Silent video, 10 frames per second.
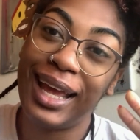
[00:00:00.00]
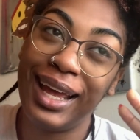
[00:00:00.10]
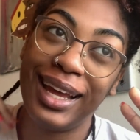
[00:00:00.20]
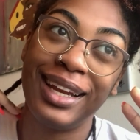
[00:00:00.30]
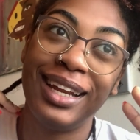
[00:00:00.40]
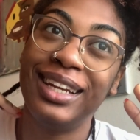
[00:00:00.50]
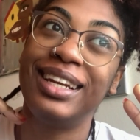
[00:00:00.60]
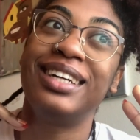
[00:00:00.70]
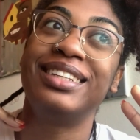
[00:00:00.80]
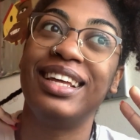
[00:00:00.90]
And it did
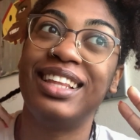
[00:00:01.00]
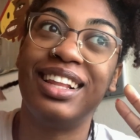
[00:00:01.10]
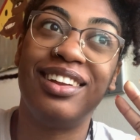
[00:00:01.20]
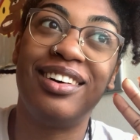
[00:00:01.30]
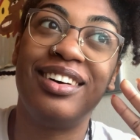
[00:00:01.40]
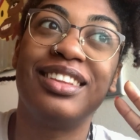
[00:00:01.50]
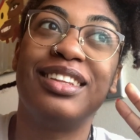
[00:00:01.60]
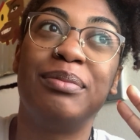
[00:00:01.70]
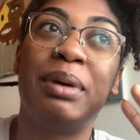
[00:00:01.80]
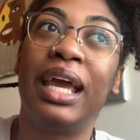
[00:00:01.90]
not take that long.
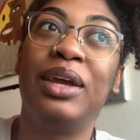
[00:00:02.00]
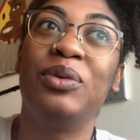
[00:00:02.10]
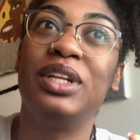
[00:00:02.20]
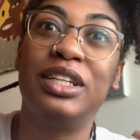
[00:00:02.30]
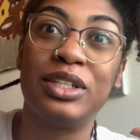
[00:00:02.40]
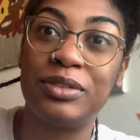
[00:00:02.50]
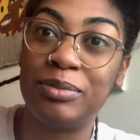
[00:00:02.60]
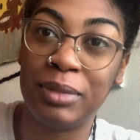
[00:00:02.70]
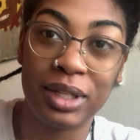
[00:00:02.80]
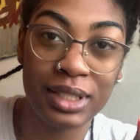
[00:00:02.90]
The paint really
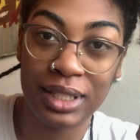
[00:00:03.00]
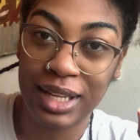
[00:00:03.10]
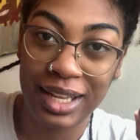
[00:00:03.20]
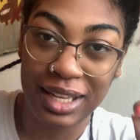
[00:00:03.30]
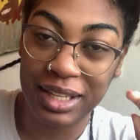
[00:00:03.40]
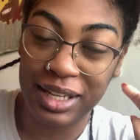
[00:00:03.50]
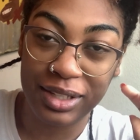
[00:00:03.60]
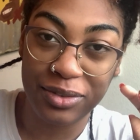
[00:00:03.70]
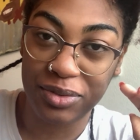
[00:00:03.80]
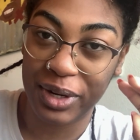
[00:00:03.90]
just melted in that in that
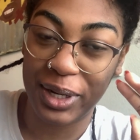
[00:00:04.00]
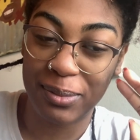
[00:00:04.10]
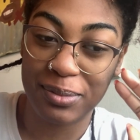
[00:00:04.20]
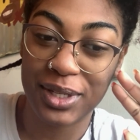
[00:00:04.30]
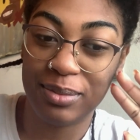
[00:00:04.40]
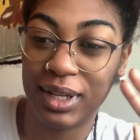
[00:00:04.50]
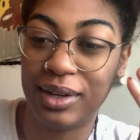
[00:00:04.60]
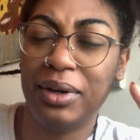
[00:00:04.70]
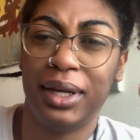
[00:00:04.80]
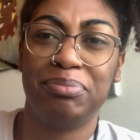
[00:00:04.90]
little frame. So I'm like,
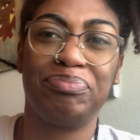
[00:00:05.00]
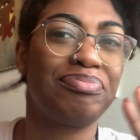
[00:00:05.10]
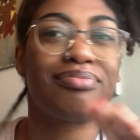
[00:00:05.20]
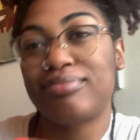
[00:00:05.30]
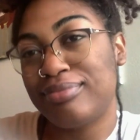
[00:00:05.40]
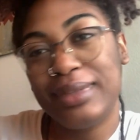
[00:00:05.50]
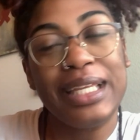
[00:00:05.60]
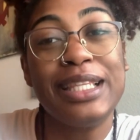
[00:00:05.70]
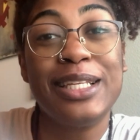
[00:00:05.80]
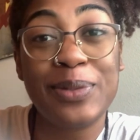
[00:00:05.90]
okay,
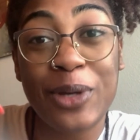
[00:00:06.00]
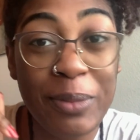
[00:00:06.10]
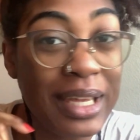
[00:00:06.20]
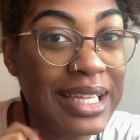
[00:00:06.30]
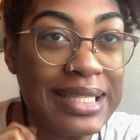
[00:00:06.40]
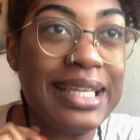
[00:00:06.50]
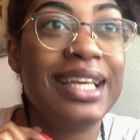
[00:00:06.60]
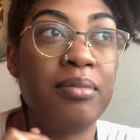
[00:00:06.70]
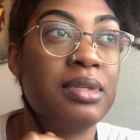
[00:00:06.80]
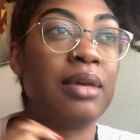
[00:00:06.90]
this is gonna be easy.
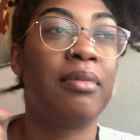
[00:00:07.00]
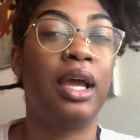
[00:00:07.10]
I'm taking my